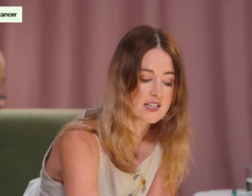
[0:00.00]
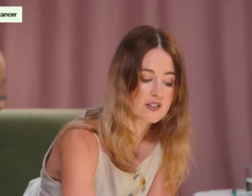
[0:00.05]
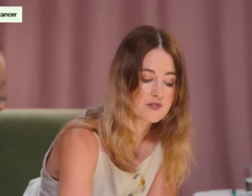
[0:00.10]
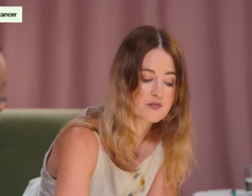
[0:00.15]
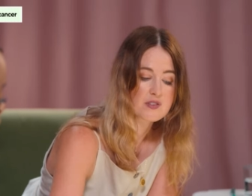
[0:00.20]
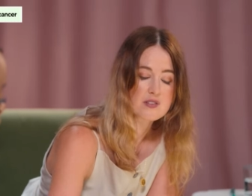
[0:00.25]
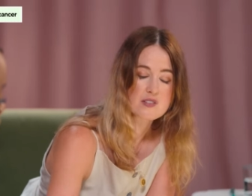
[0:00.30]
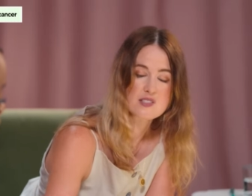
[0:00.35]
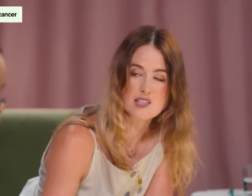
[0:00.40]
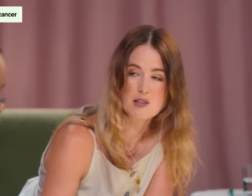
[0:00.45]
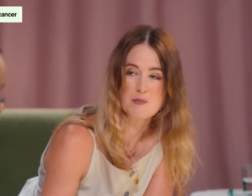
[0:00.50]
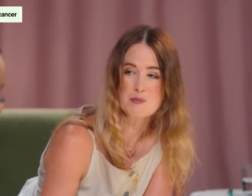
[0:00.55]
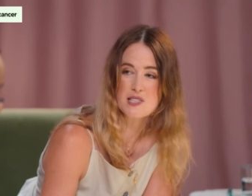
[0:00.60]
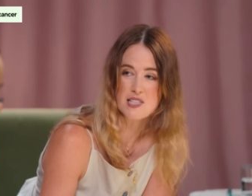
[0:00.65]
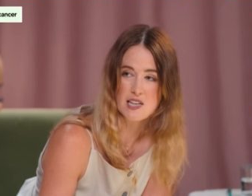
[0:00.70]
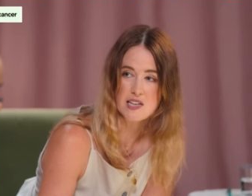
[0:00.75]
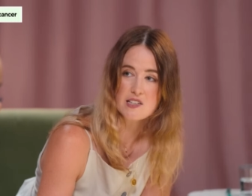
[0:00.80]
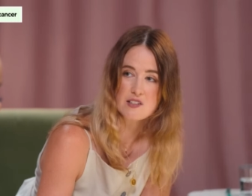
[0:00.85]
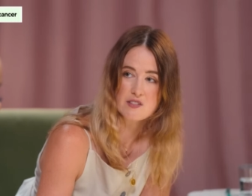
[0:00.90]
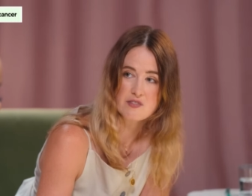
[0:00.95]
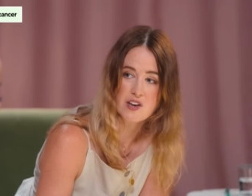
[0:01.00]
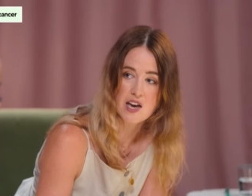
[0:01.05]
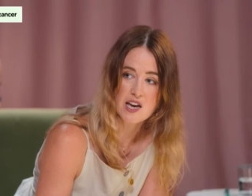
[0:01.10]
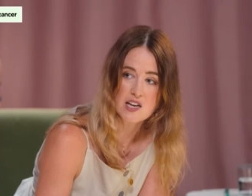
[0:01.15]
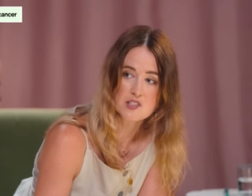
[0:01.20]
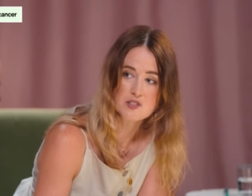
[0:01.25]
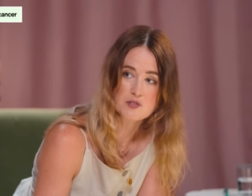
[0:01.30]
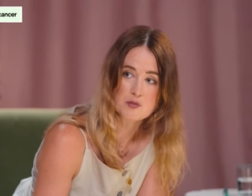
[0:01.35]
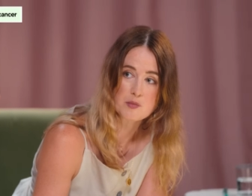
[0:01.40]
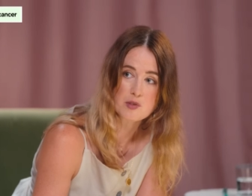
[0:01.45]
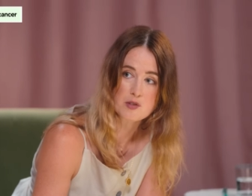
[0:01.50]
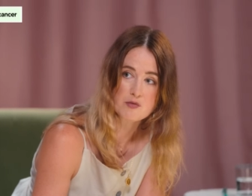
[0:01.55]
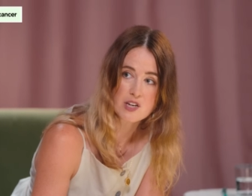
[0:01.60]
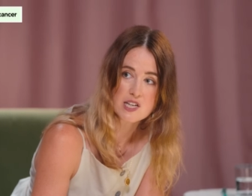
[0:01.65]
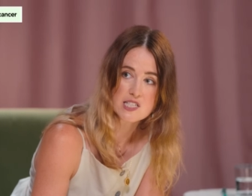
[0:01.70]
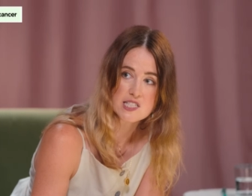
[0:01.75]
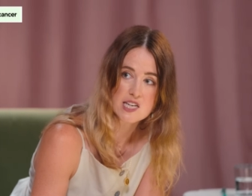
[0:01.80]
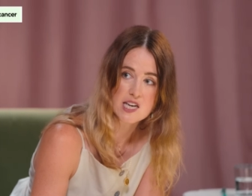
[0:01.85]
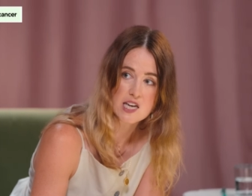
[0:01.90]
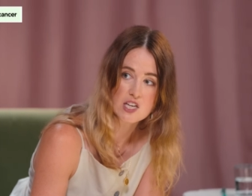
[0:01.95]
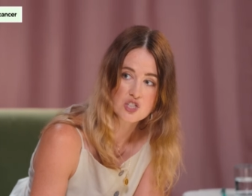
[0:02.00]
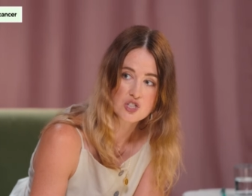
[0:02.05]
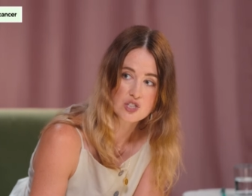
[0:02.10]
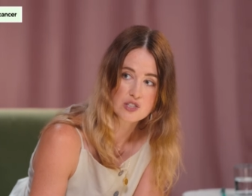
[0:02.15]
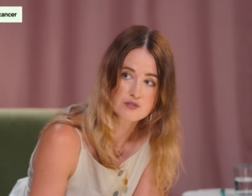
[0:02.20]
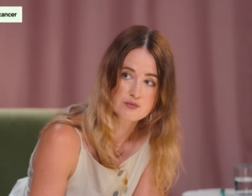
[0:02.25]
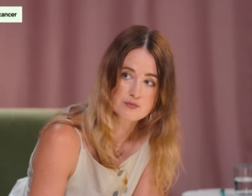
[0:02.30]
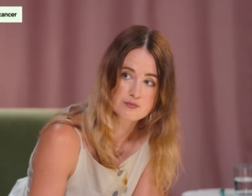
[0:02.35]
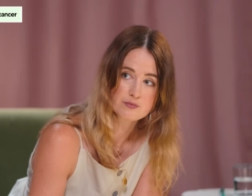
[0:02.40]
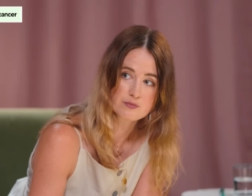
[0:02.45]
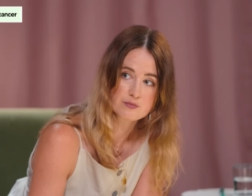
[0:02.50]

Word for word: give some side effects from the radiation.